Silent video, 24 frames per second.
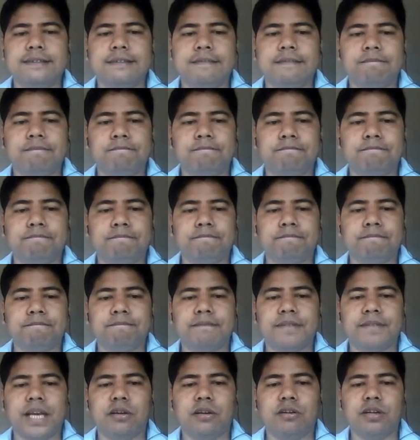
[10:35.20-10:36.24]

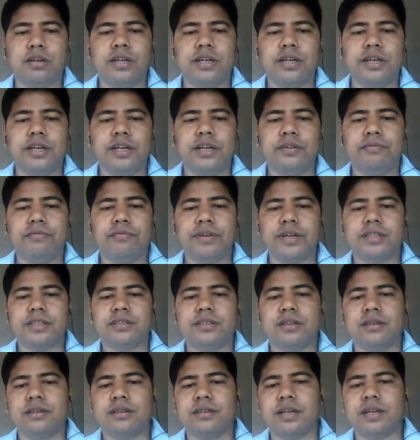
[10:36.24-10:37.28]
nonlinear
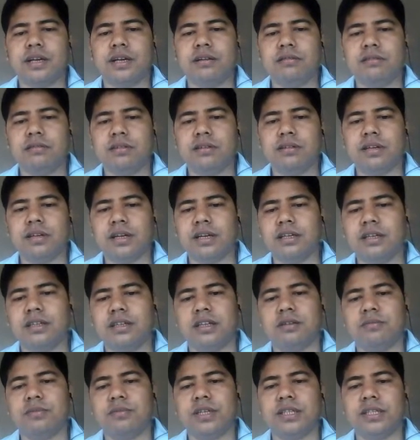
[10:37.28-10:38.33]
refraction, third
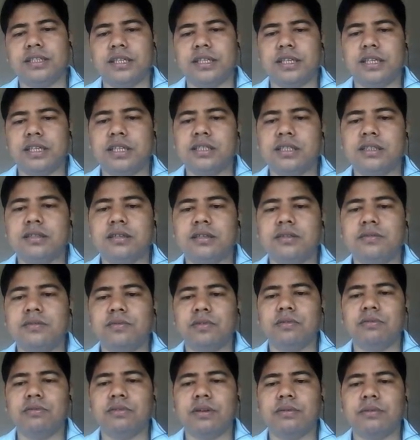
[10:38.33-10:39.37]
harmonic generation,
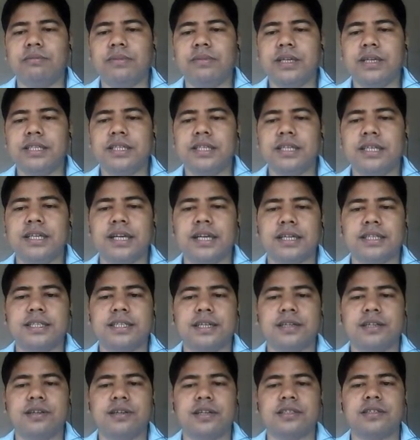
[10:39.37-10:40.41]
four-wave mixing,
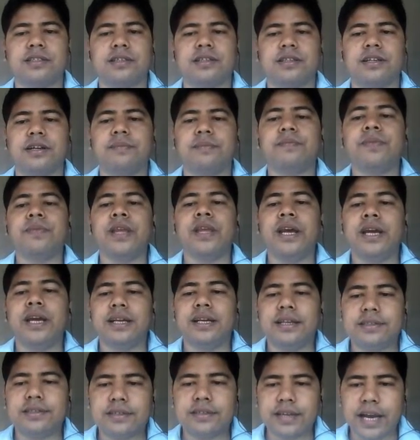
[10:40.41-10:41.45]
etc. etc.
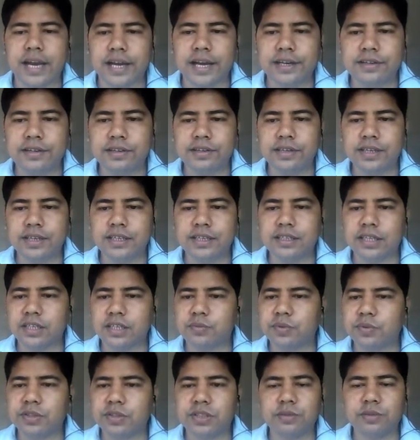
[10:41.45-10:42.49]
This Chi3 is
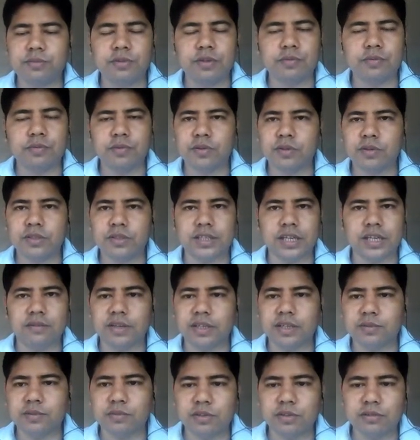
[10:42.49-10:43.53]
responsible for
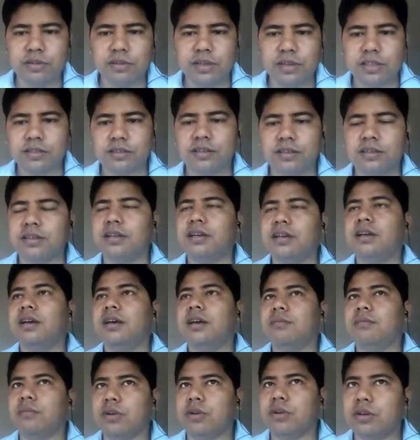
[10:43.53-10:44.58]
self-phase modulation,
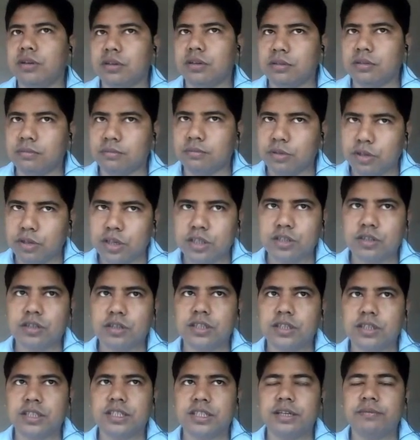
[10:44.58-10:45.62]

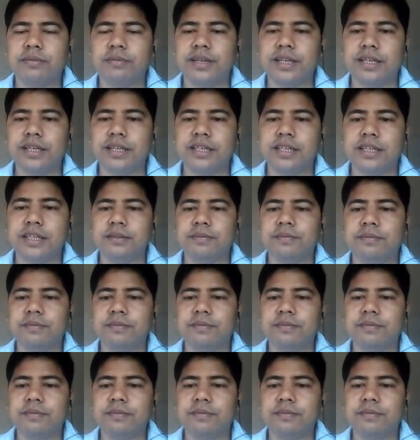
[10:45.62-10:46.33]
modulation instability,